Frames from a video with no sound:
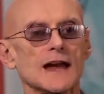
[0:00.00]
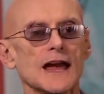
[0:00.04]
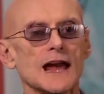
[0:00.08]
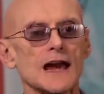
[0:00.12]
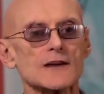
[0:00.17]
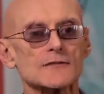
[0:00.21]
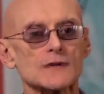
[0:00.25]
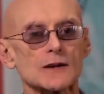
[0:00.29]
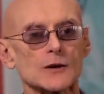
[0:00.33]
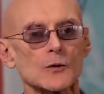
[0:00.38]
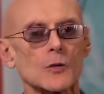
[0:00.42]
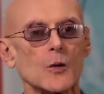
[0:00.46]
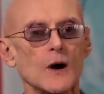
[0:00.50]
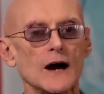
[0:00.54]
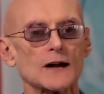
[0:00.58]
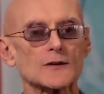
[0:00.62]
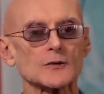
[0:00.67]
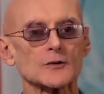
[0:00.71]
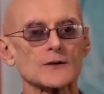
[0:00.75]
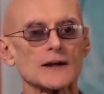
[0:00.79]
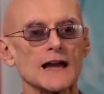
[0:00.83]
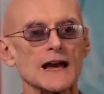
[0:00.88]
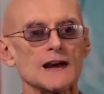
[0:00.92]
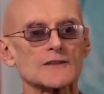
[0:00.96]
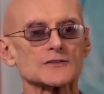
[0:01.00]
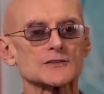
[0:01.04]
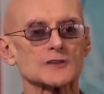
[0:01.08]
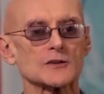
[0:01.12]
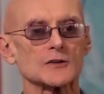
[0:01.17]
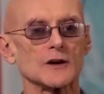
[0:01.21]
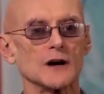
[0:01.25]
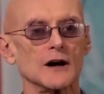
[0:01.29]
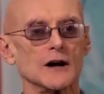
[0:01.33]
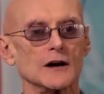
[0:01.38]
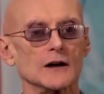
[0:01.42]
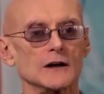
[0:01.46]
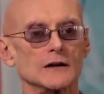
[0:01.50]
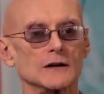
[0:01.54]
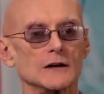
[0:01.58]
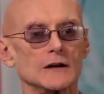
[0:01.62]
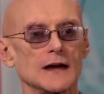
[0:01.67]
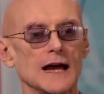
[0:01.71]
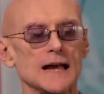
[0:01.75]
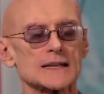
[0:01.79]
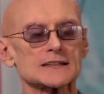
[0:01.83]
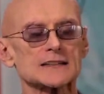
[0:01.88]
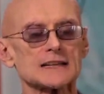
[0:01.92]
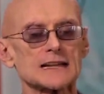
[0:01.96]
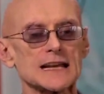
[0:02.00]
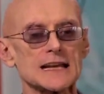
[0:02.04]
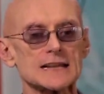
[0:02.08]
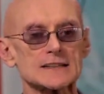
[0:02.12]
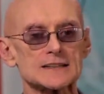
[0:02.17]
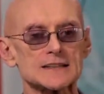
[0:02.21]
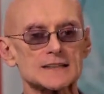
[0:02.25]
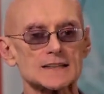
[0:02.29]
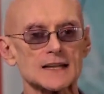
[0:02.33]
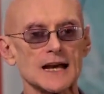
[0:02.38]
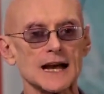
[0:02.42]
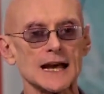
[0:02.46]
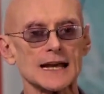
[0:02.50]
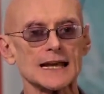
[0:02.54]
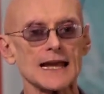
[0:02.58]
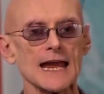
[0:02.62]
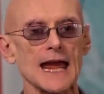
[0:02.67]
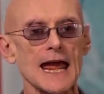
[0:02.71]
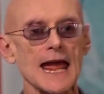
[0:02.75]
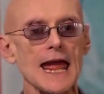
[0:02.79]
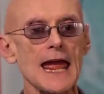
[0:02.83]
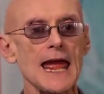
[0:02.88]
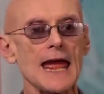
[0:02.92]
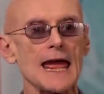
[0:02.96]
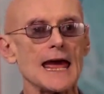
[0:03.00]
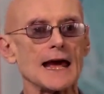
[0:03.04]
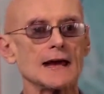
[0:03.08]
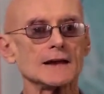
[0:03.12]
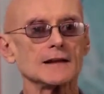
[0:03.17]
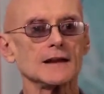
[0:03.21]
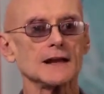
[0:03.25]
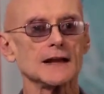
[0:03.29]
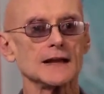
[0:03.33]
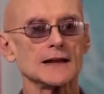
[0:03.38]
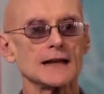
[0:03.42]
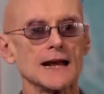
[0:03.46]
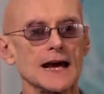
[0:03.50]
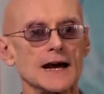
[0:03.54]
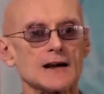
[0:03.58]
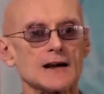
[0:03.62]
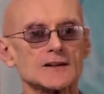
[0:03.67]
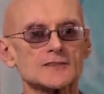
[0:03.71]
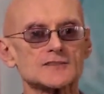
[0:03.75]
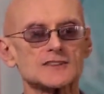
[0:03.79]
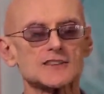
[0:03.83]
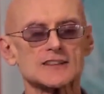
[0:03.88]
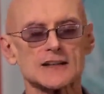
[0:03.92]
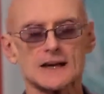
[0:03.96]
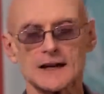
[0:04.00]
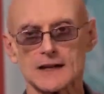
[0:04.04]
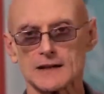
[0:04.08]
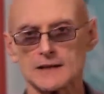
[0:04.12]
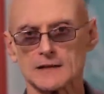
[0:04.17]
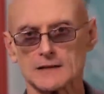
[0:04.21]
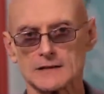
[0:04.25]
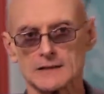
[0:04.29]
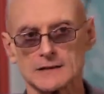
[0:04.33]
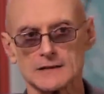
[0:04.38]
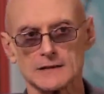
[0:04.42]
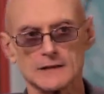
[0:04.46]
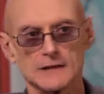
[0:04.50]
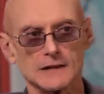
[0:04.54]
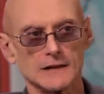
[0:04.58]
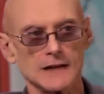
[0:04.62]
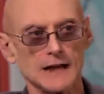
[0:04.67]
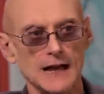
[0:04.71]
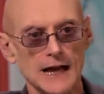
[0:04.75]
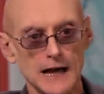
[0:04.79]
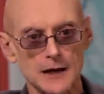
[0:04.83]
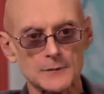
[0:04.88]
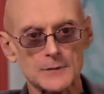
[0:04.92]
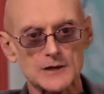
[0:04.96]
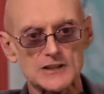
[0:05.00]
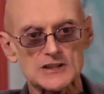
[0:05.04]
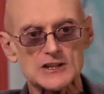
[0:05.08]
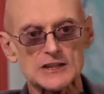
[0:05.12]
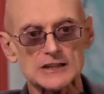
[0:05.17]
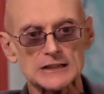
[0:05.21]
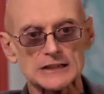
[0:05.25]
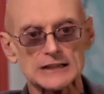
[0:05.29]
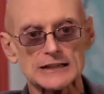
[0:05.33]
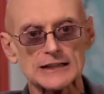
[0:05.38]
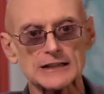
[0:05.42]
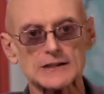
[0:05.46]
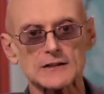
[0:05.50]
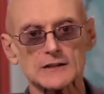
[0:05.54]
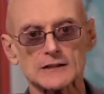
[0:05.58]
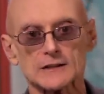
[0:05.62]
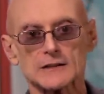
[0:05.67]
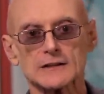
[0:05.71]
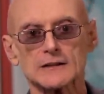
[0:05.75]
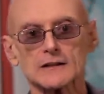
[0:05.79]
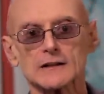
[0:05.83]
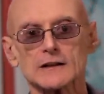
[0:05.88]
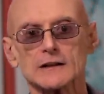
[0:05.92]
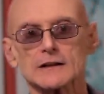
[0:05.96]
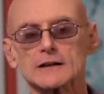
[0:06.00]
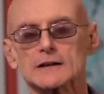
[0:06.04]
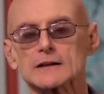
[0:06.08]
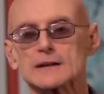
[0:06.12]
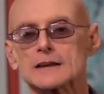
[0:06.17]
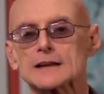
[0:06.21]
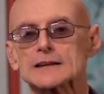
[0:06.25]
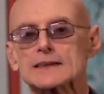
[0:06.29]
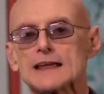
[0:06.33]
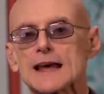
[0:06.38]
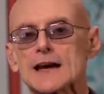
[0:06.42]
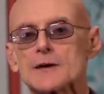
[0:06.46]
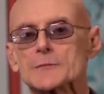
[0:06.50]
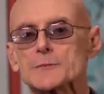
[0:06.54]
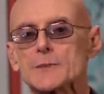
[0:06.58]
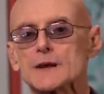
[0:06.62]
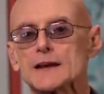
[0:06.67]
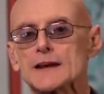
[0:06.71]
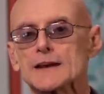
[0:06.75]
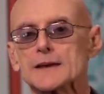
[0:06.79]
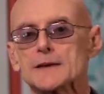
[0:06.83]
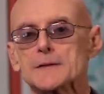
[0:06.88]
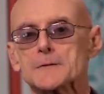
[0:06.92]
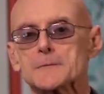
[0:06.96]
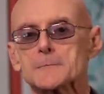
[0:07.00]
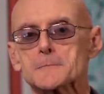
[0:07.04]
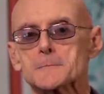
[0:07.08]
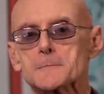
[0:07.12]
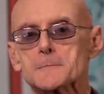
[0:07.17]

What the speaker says: Every quadrant, after all, has an inside and an outside. How much clearer could that be?